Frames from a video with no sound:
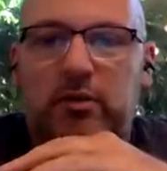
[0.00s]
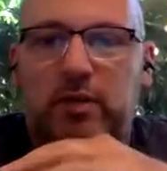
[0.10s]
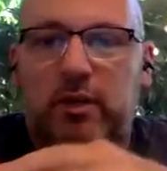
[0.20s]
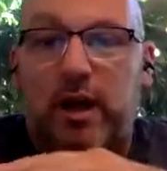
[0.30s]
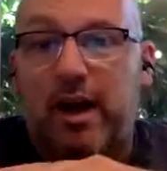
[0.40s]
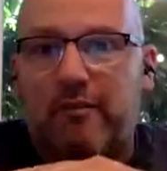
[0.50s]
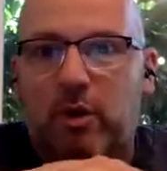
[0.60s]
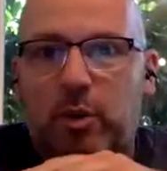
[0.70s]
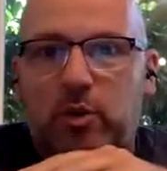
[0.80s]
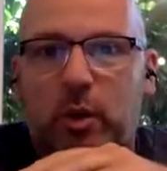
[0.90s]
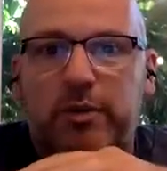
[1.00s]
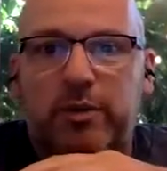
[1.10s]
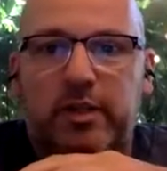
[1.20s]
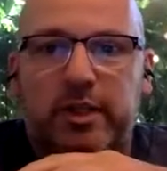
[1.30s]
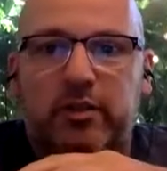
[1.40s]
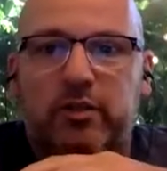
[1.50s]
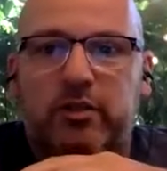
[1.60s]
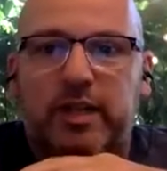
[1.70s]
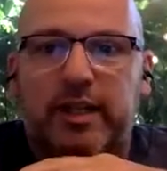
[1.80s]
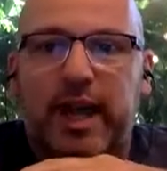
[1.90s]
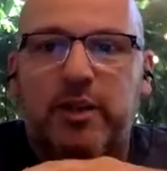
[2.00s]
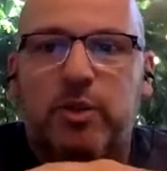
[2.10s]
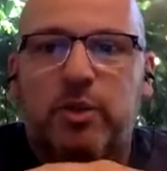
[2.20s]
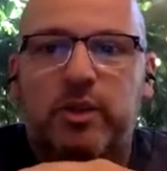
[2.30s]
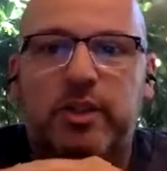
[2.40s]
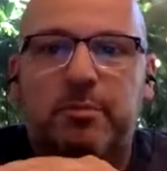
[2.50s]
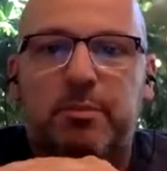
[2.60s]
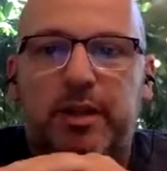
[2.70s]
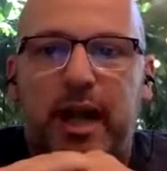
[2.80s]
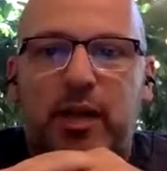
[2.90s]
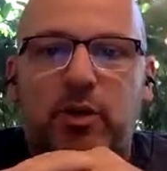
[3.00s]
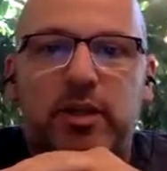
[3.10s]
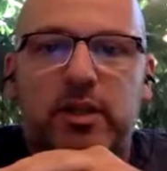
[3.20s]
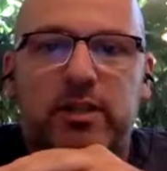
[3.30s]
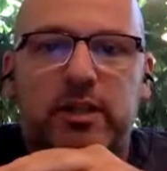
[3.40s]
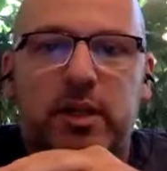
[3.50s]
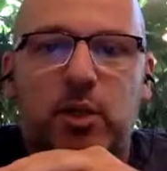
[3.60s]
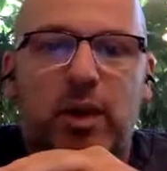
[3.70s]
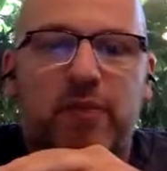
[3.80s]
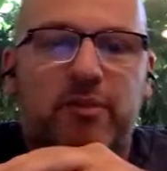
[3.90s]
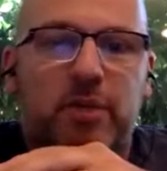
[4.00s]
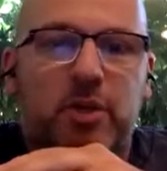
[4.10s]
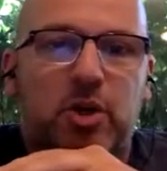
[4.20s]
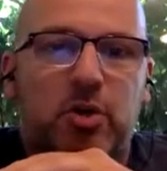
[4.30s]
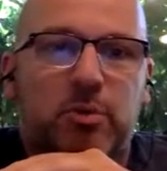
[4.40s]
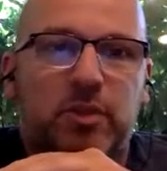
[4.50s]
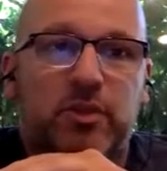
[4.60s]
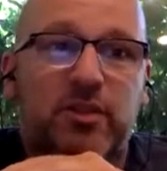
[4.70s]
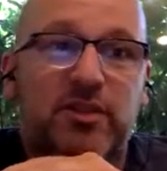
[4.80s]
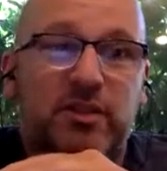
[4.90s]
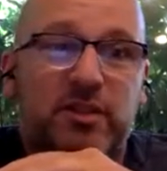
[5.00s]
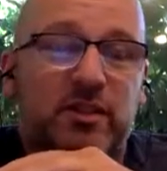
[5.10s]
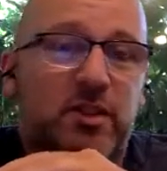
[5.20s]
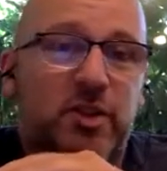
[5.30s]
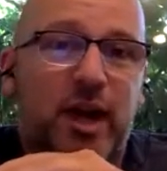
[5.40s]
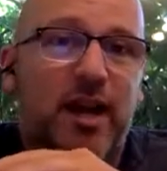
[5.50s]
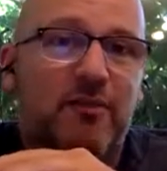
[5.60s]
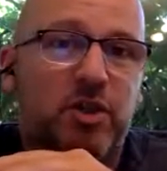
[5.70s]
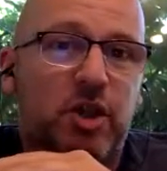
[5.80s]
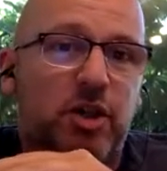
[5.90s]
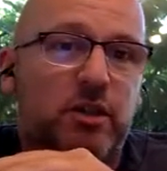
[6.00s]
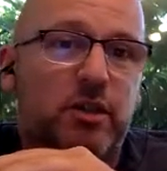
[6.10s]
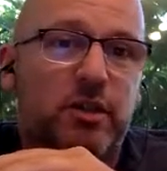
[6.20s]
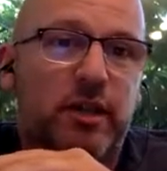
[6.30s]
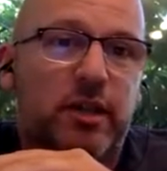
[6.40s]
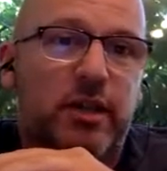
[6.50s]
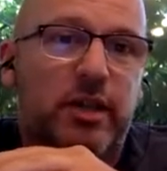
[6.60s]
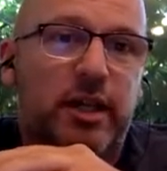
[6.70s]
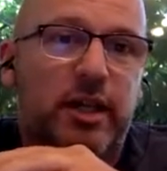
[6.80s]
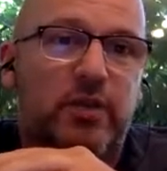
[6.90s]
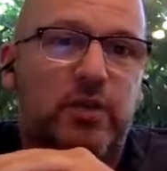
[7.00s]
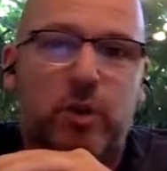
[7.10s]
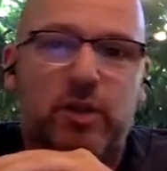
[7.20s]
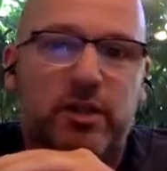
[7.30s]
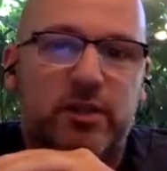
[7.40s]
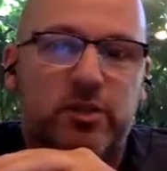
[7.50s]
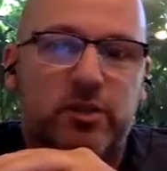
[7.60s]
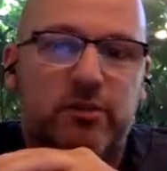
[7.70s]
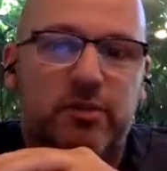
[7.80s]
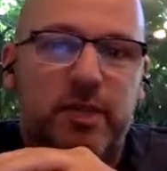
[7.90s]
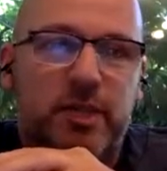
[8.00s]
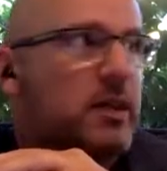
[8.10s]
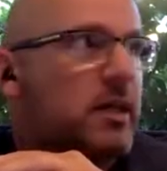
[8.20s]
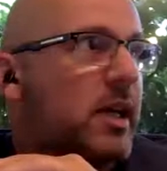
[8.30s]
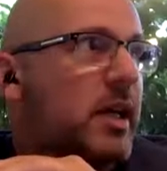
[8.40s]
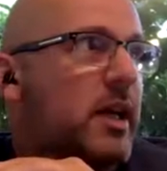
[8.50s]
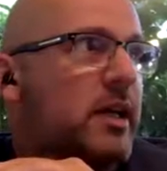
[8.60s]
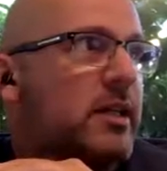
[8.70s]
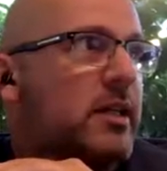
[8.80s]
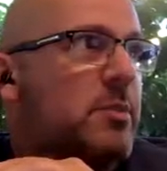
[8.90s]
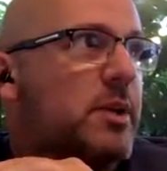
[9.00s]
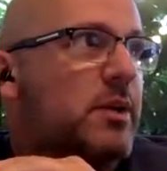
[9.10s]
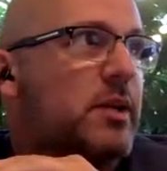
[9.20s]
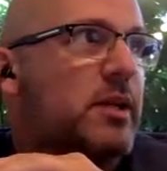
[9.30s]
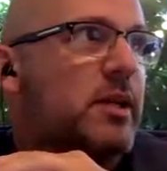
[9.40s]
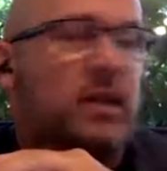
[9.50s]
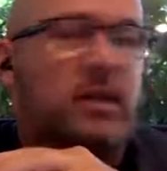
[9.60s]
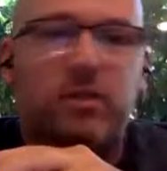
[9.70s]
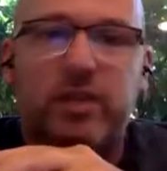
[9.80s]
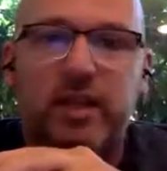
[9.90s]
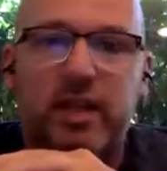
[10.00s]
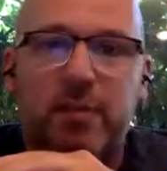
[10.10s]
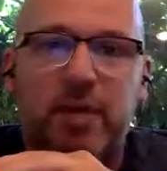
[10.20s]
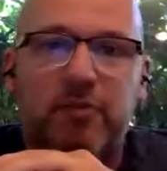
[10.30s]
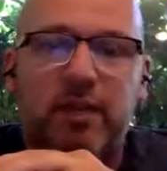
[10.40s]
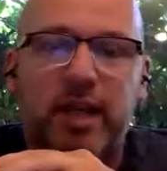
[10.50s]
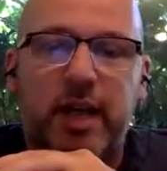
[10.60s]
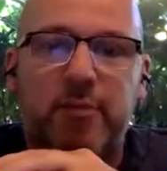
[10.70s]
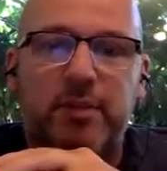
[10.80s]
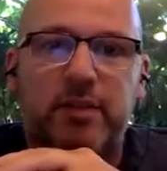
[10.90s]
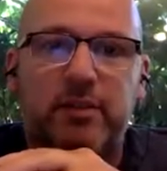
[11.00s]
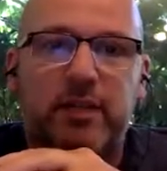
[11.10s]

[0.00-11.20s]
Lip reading: I've always wondered is like, how do you keep coyotes away from your home? Because this is I have a dog and it's always a concern for me. And I keep hearing and seeing on my Ring app that,